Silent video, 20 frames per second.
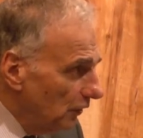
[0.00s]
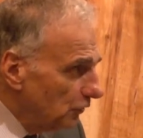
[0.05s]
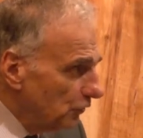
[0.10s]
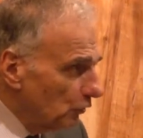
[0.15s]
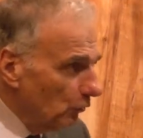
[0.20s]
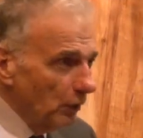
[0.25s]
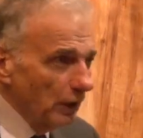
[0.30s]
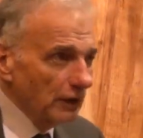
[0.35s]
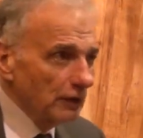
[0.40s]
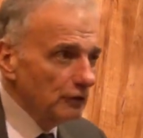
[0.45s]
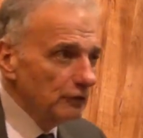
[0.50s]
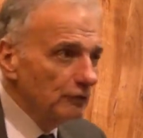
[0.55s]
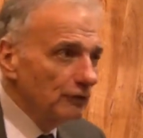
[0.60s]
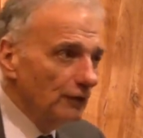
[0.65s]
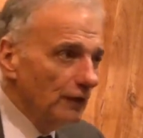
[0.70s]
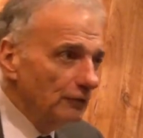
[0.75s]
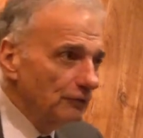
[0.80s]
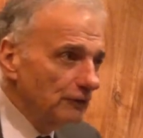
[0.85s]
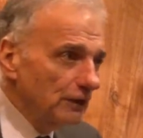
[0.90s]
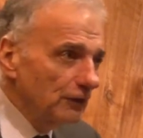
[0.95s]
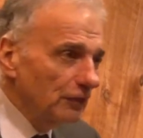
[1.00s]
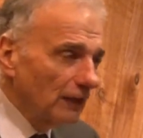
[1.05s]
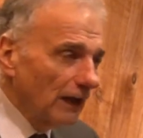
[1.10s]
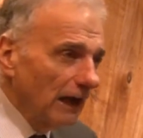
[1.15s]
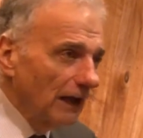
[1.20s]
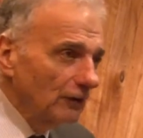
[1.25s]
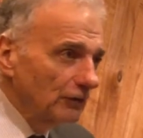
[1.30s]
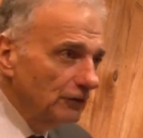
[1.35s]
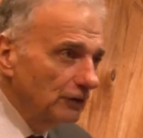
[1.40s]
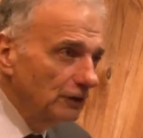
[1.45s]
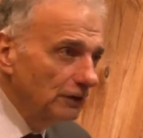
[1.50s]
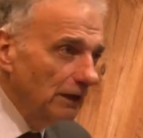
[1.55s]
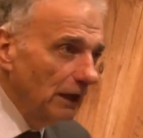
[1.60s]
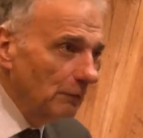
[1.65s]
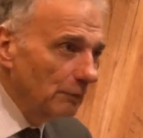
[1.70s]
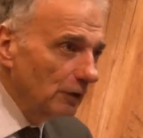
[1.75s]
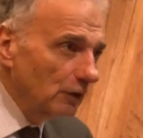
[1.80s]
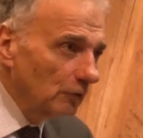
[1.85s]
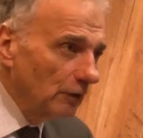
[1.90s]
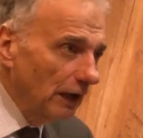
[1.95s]
250,000
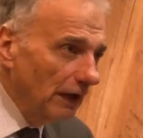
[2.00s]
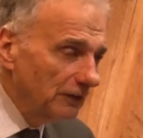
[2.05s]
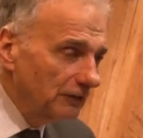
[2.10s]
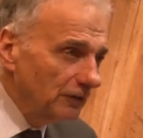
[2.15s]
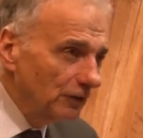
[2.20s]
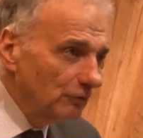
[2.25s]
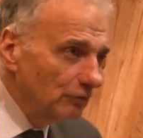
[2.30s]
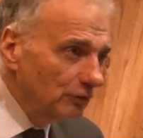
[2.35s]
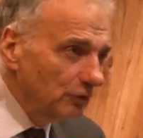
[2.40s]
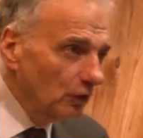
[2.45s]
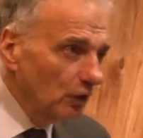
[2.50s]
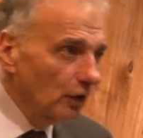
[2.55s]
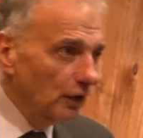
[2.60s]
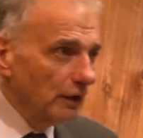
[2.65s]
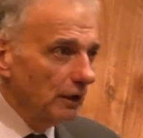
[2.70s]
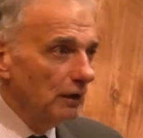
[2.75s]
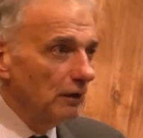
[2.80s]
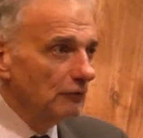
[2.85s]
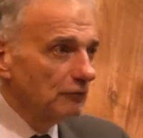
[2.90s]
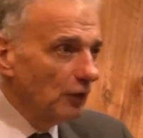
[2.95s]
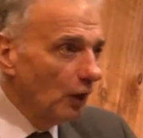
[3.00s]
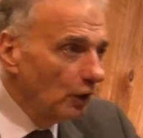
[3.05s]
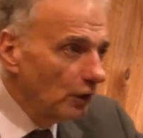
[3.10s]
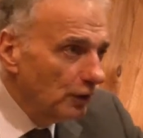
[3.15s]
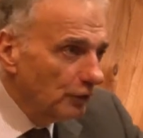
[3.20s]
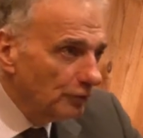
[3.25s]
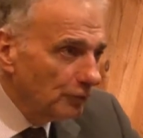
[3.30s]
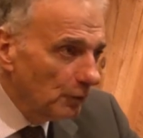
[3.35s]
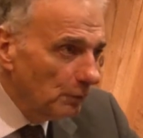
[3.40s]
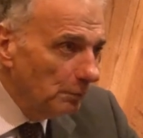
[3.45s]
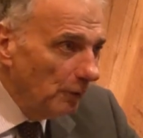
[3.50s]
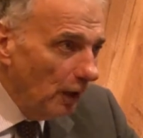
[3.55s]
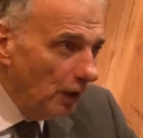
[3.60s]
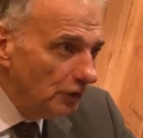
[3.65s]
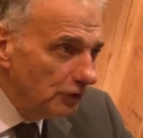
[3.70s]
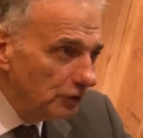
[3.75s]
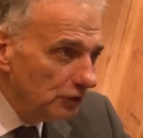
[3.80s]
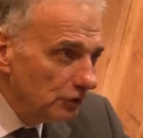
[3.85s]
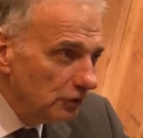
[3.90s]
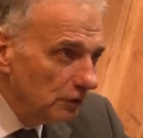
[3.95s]
Democrats in Florida voted for
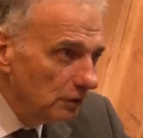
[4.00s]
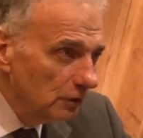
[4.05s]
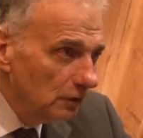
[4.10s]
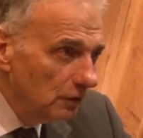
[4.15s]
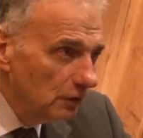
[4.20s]
Bush.